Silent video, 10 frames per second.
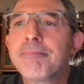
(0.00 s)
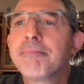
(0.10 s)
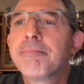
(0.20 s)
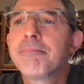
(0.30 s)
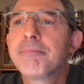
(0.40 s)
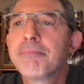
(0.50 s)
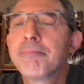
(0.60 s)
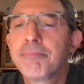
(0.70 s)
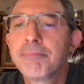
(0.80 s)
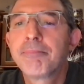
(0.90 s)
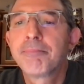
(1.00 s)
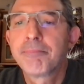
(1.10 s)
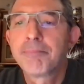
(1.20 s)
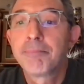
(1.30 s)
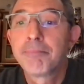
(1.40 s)
It's just gone
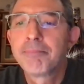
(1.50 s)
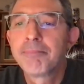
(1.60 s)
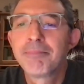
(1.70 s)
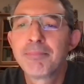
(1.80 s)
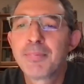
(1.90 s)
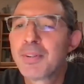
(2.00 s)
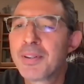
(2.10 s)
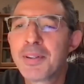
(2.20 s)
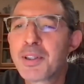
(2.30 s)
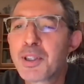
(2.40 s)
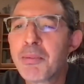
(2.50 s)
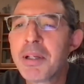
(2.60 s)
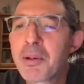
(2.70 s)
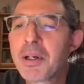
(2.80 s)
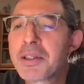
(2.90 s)
8 o'clock, but we still
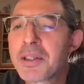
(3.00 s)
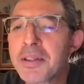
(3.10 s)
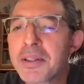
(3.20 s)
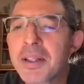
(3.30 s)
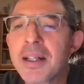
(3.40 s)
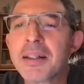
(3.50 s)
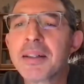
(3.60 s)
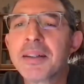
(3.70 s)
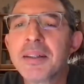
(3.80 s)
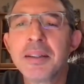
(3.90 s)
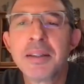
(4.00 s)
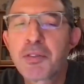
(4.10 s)
have some questions. Perhaps we can.